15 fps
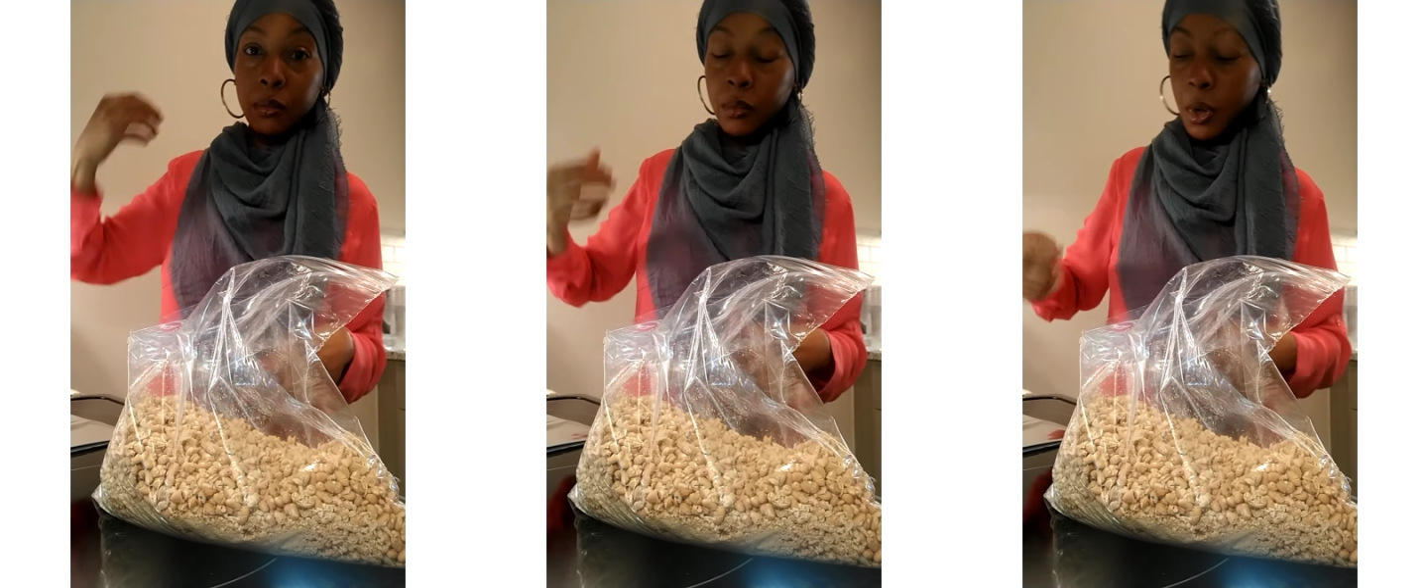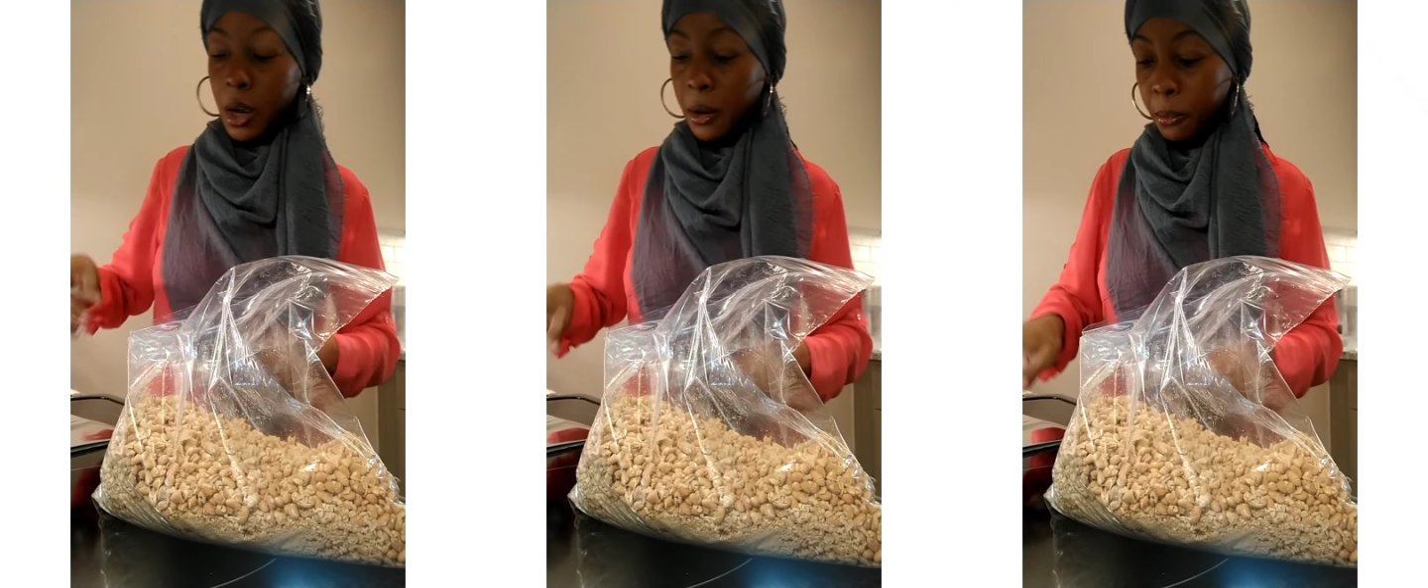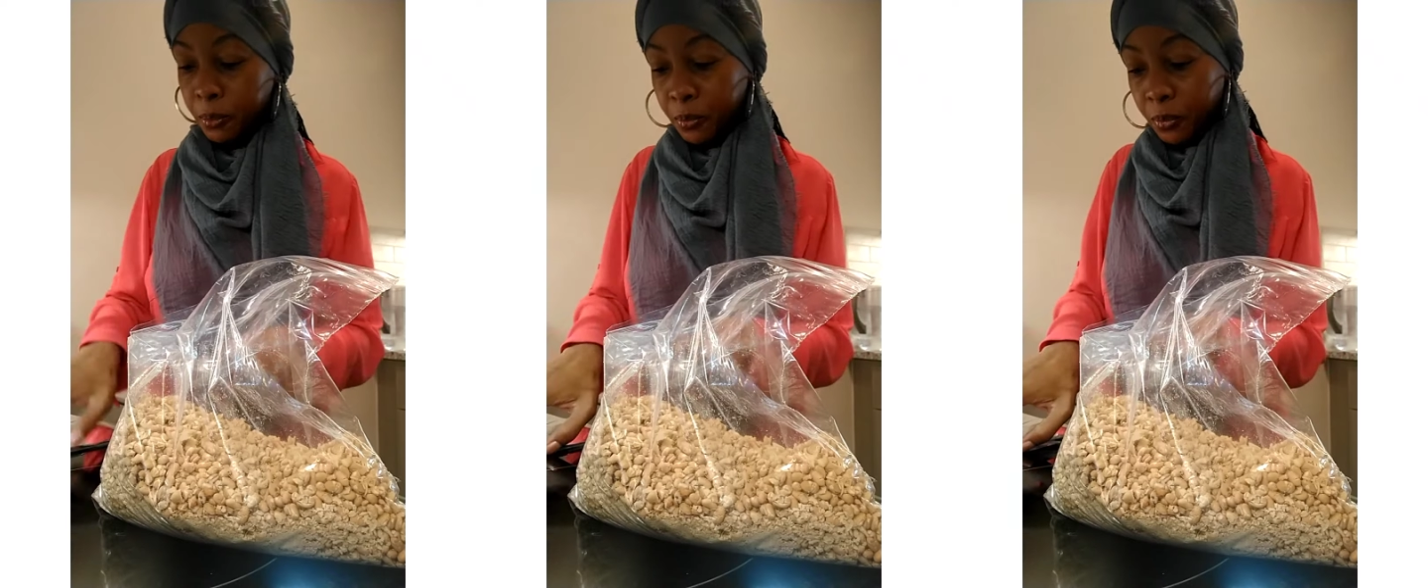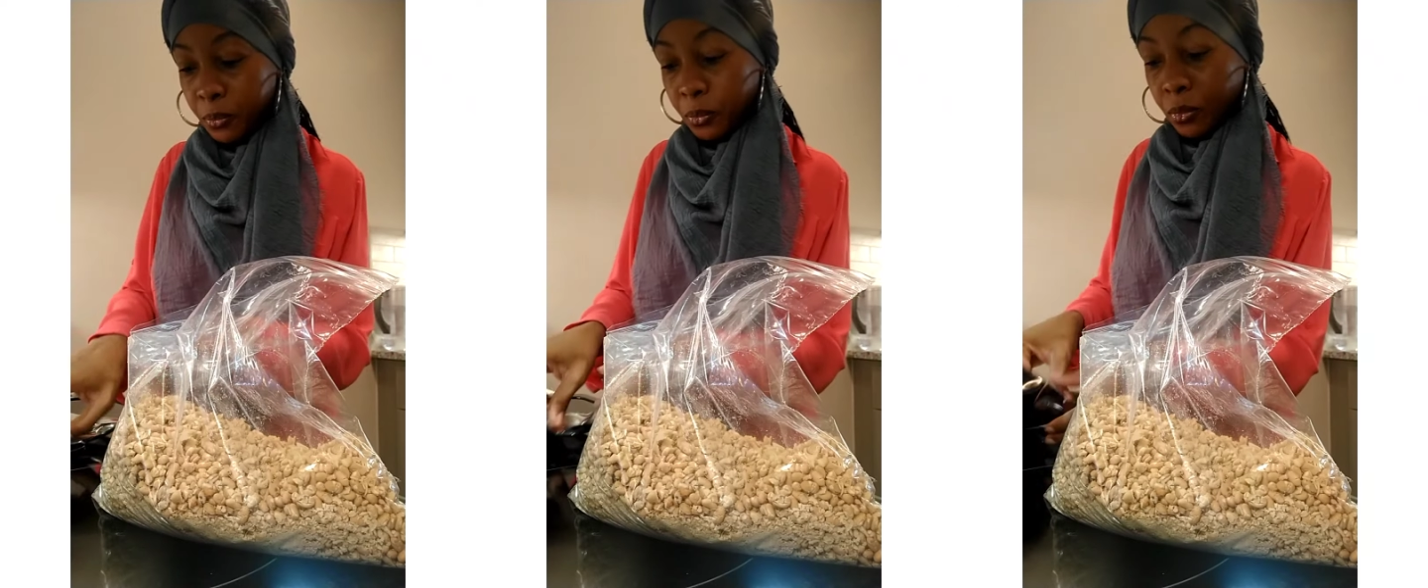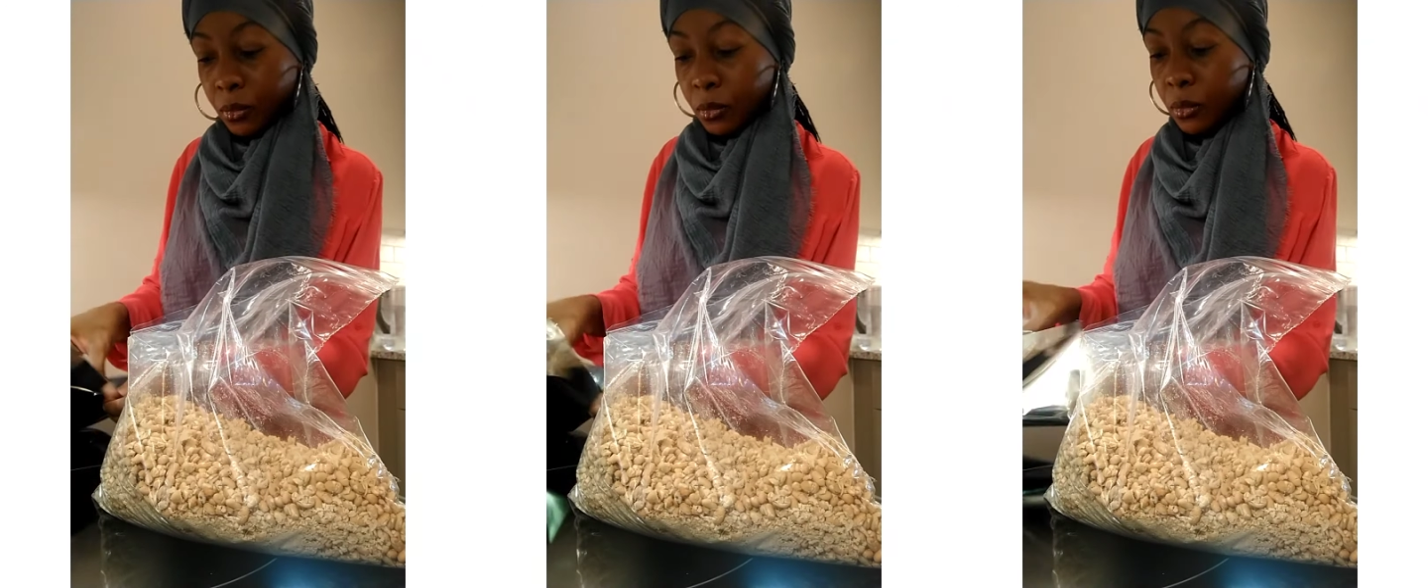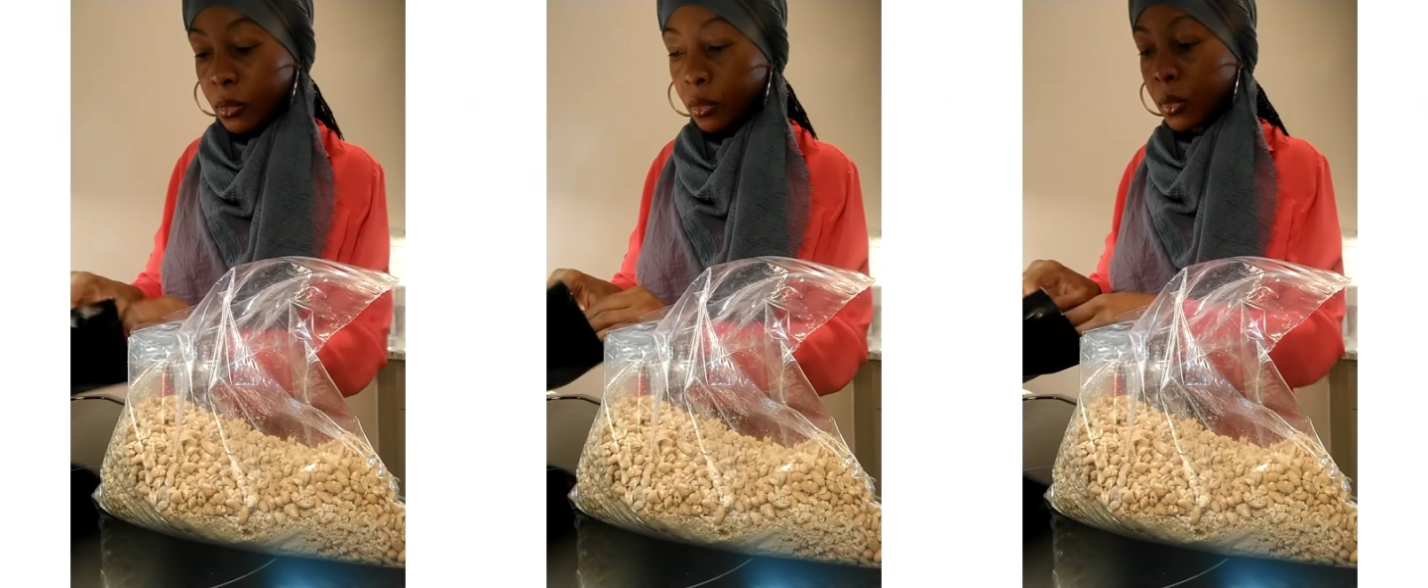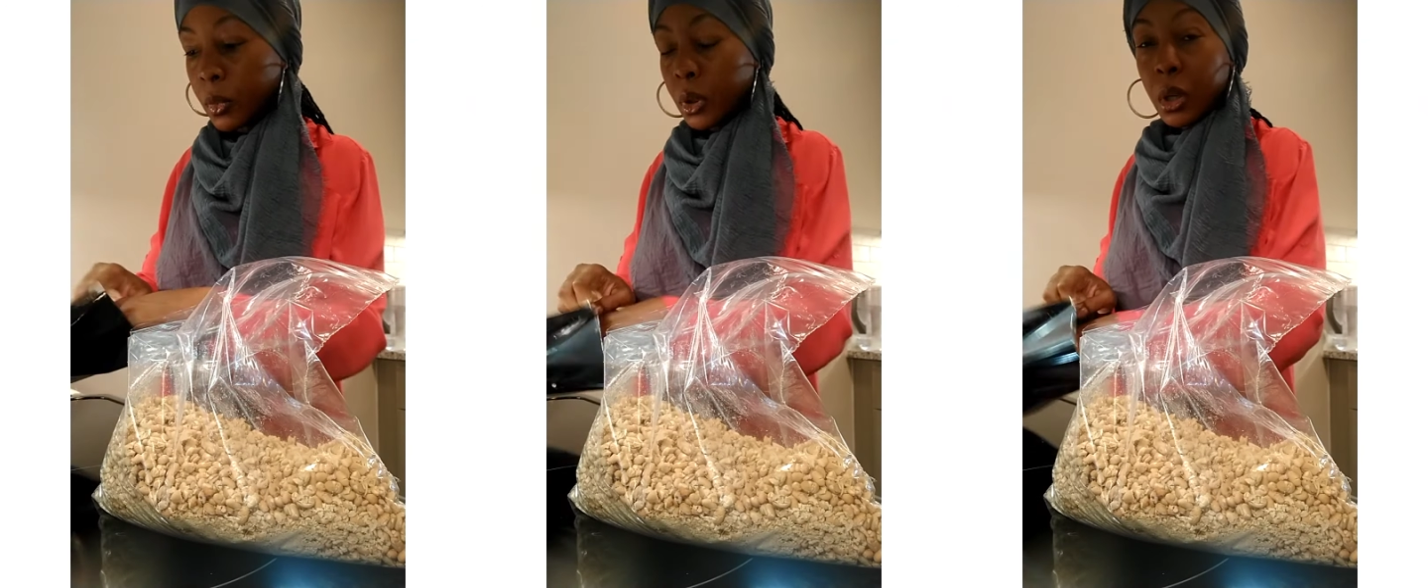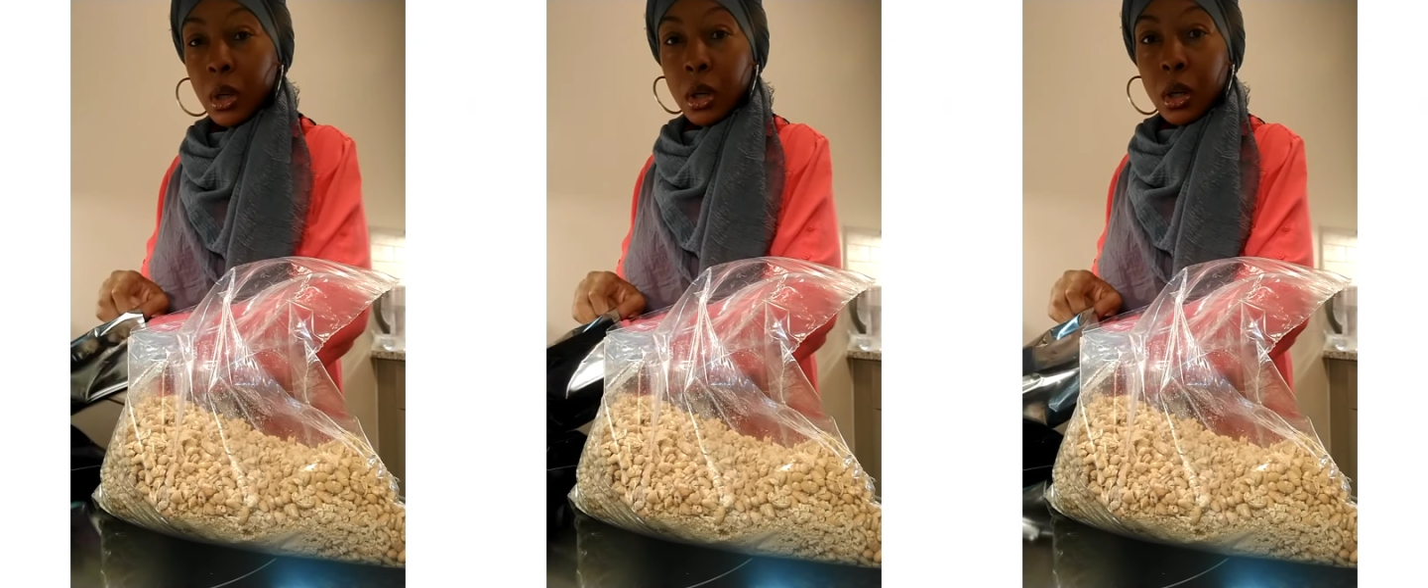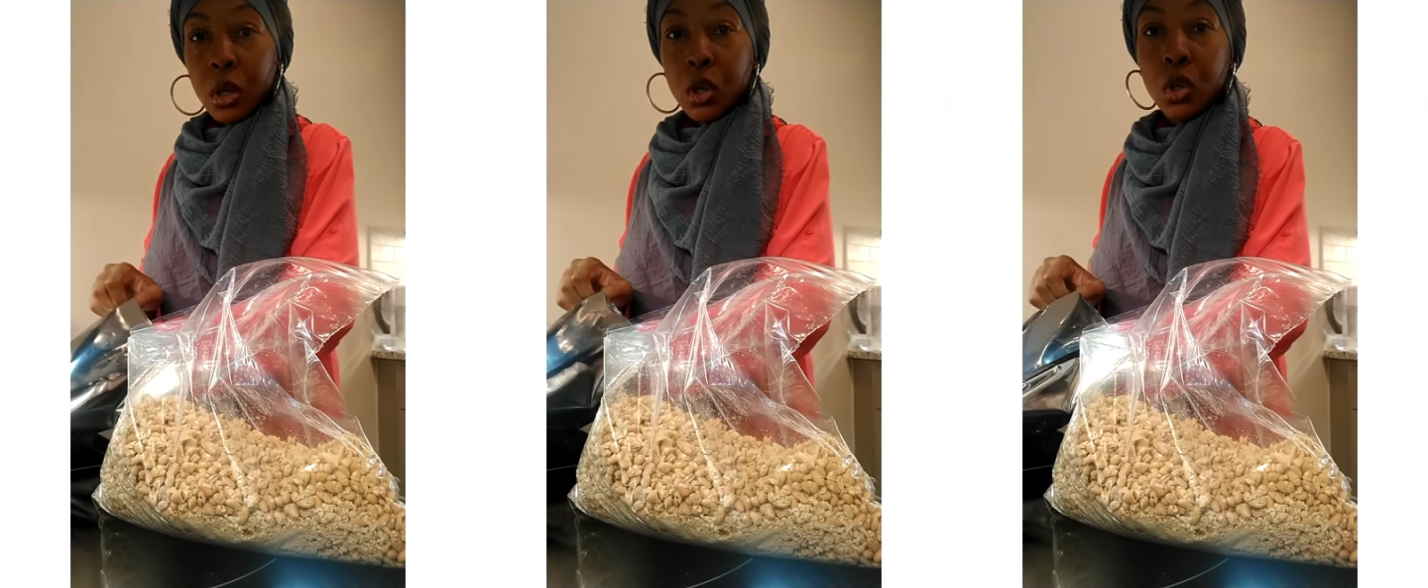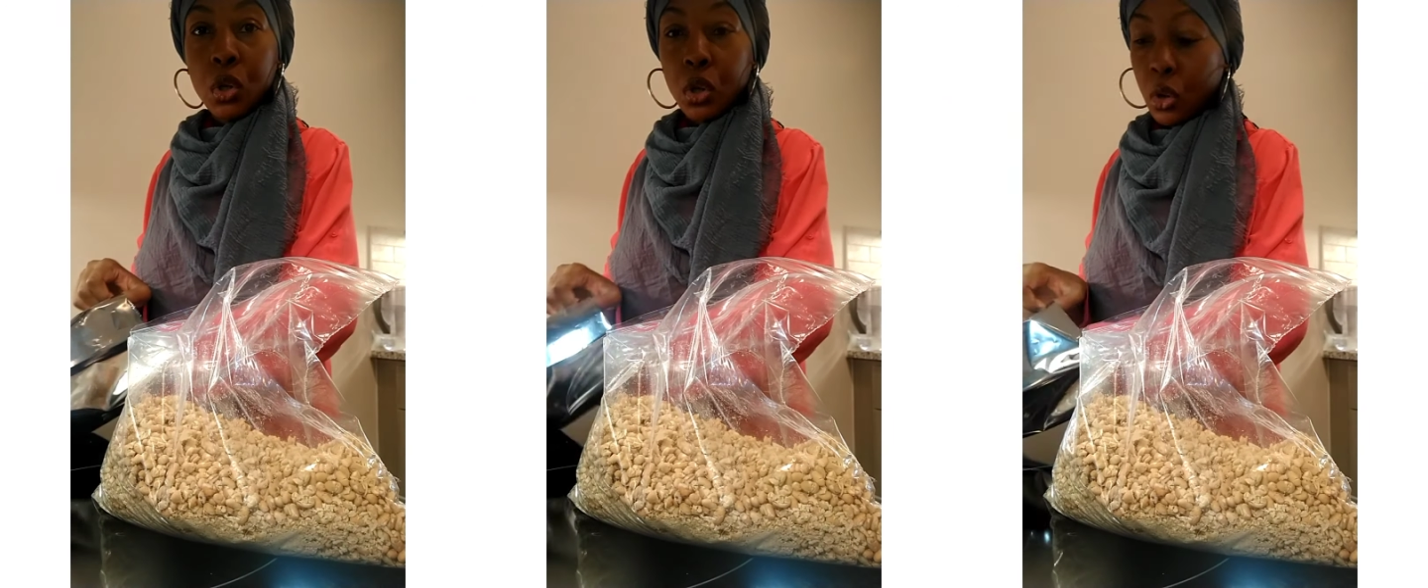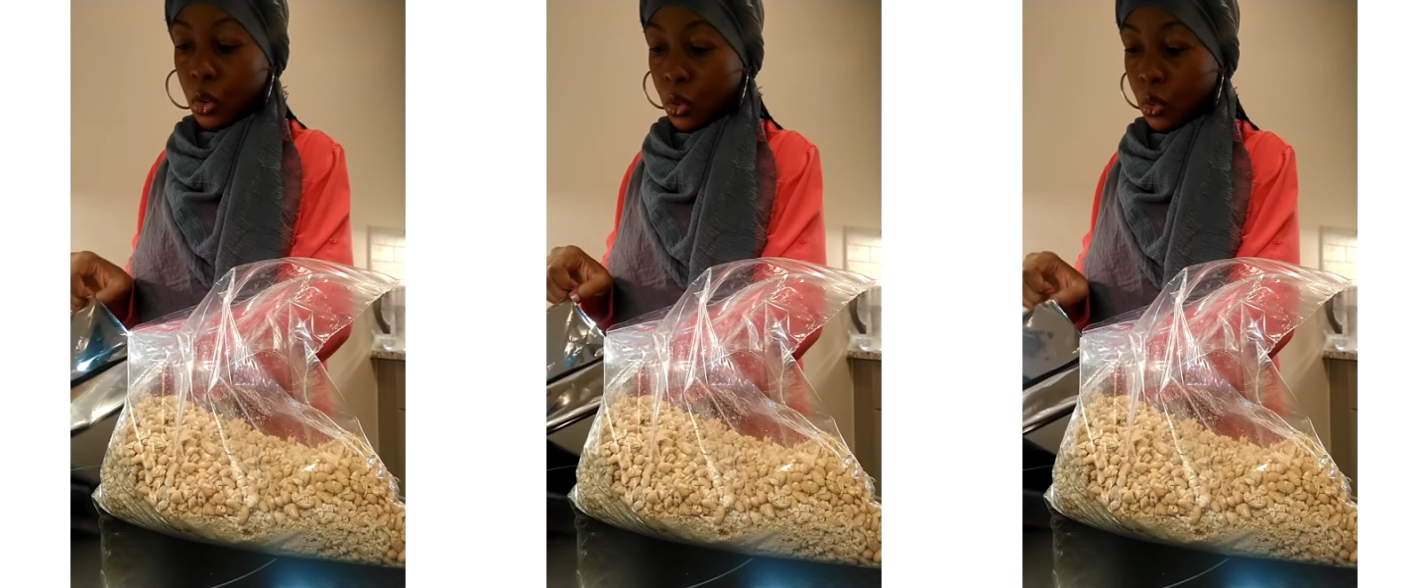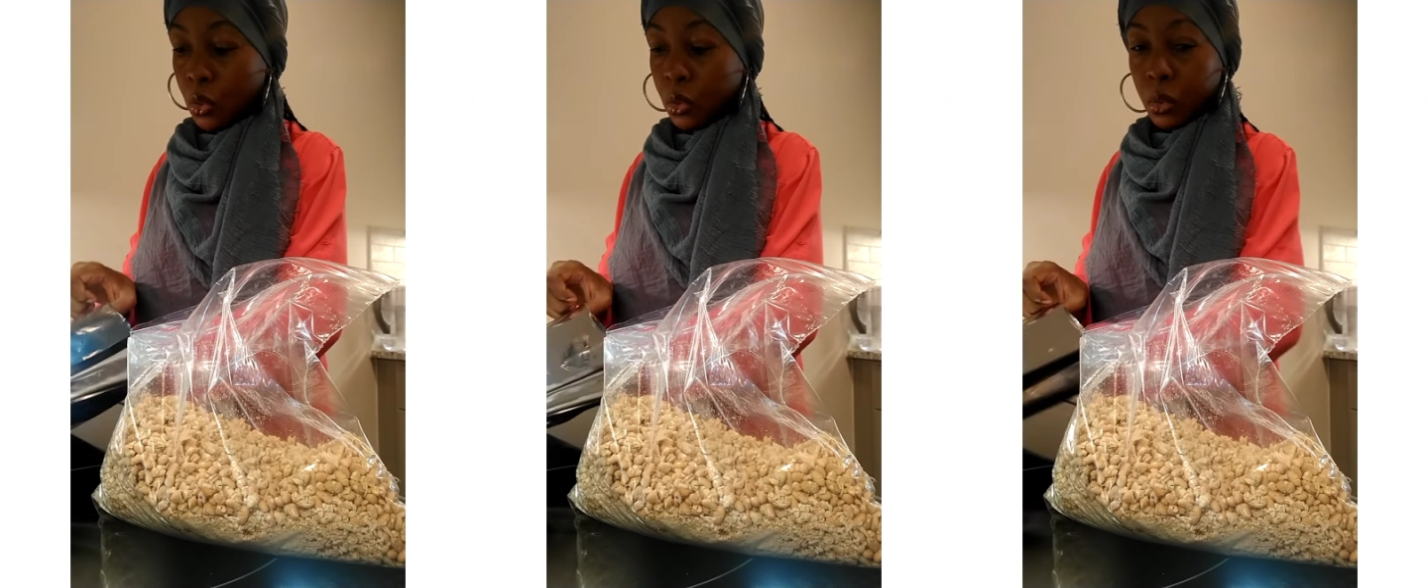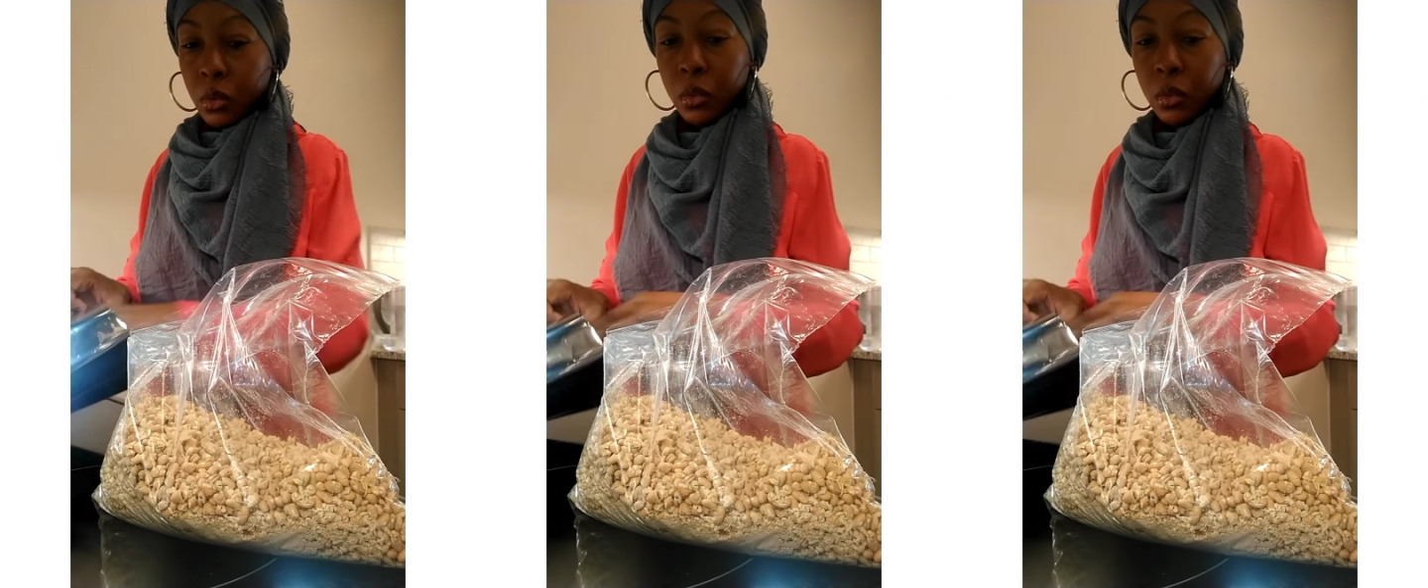okay? So,